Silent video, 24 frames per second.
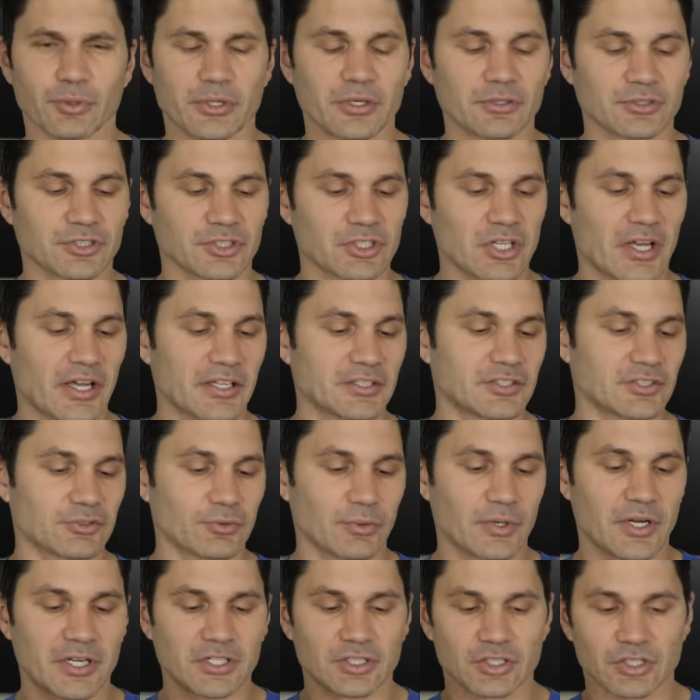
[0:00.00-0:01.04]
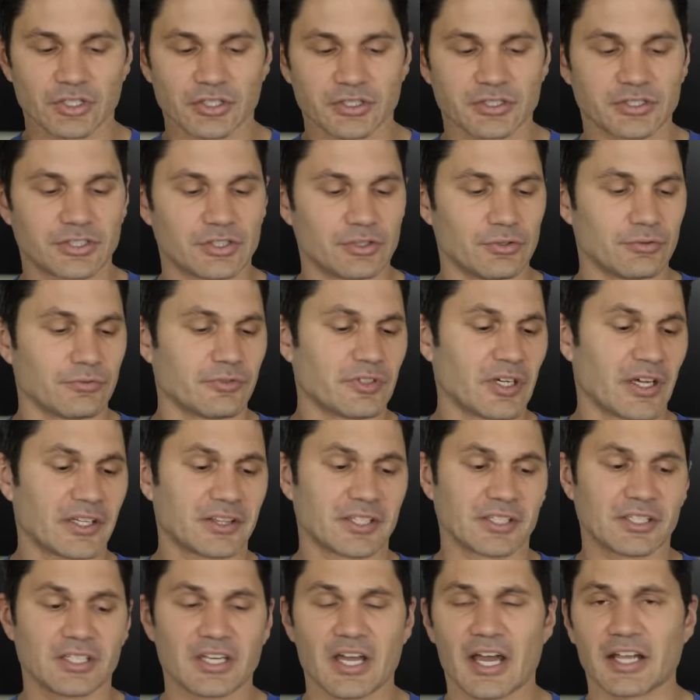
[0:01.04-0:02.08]
rear slide serrations. You've got
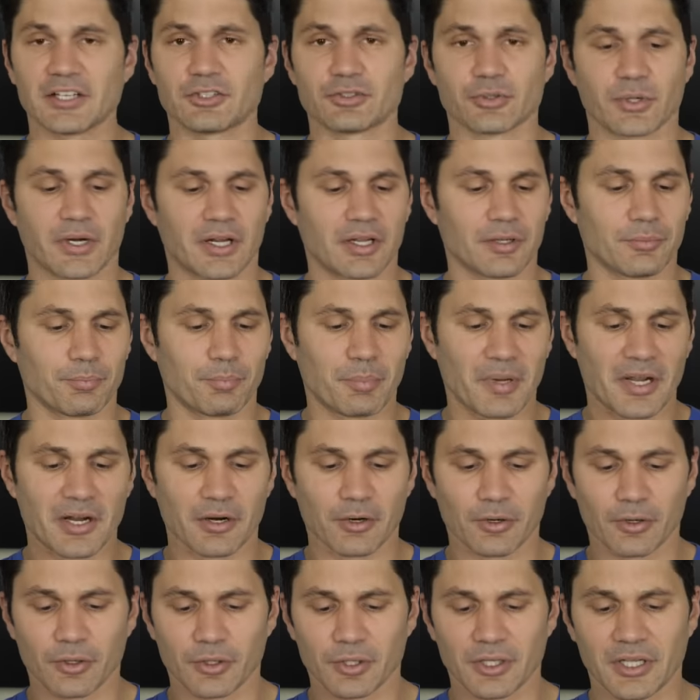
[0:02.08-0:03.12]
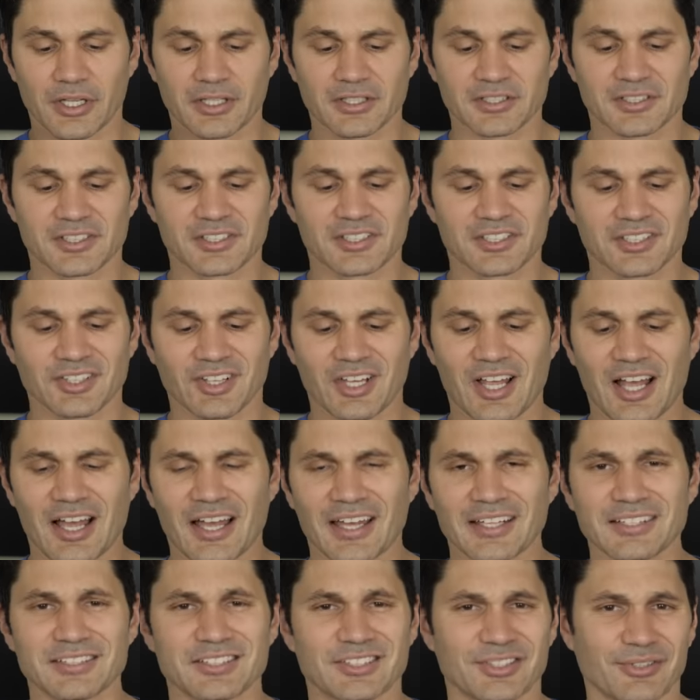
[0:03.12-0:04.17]
the nitron barrel and
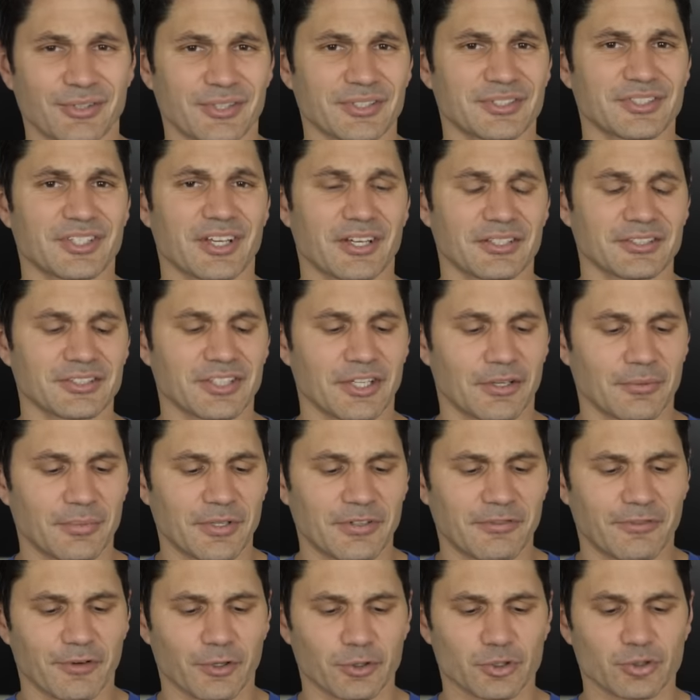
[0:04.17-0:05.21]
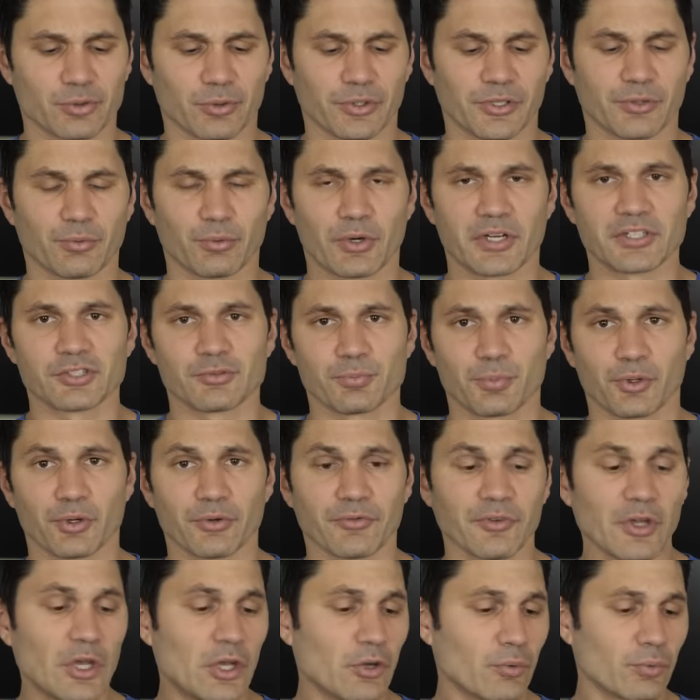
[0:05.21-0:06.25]
slide. So this gun's gonna be virtually rust
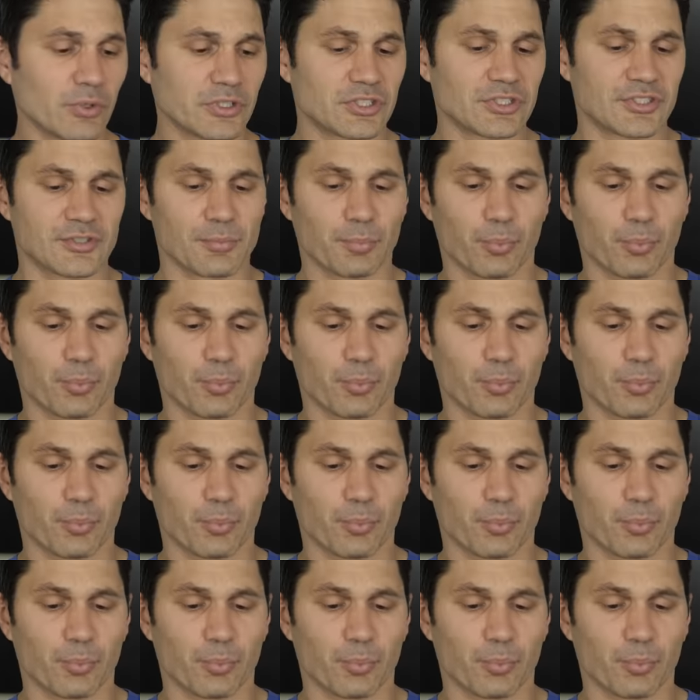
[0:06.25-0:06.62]
proof, which is